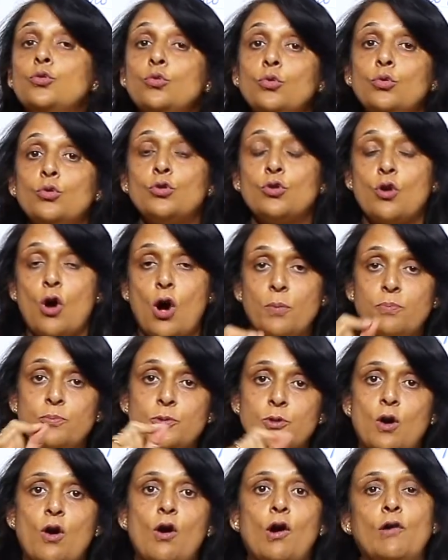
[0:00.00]
two
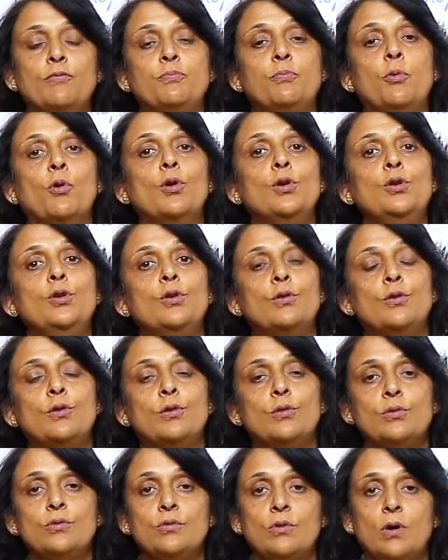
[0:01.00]
drops of polio
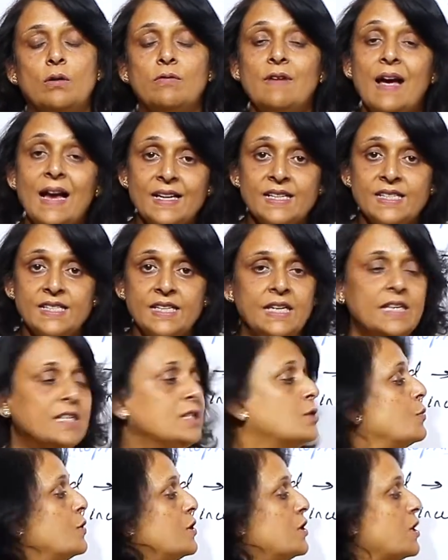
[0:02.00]
uh,
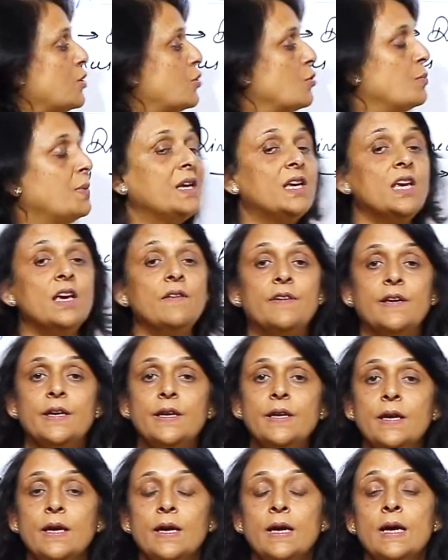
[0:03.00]
vaccines which are to be
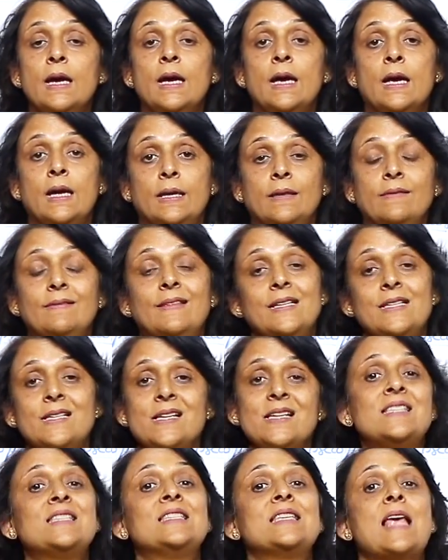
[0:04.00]
given, this
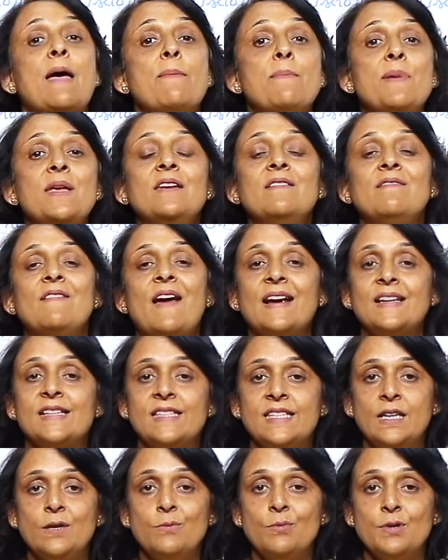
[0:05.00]
is Sabin
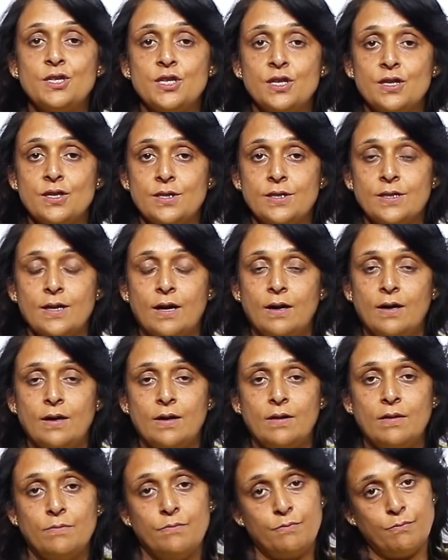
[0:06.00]
vaccine which is
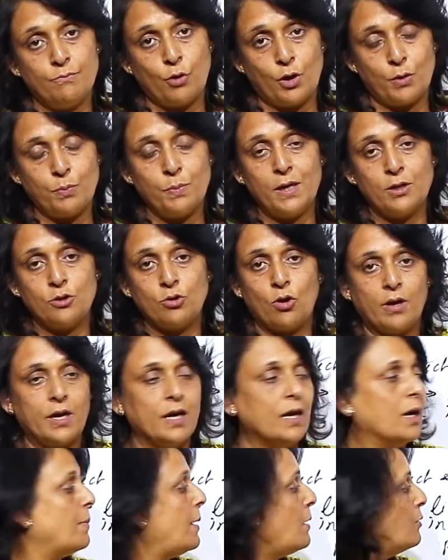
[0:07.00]
uh, what we are
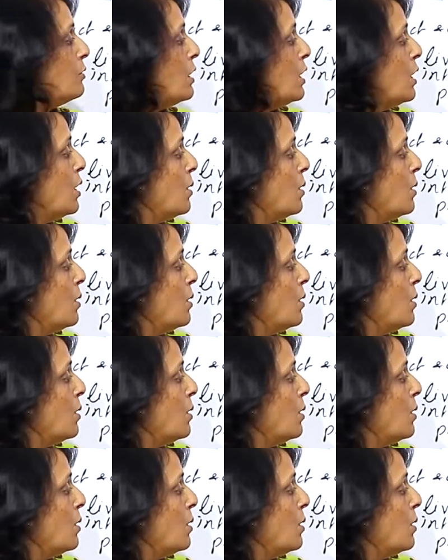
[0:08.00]
talking about.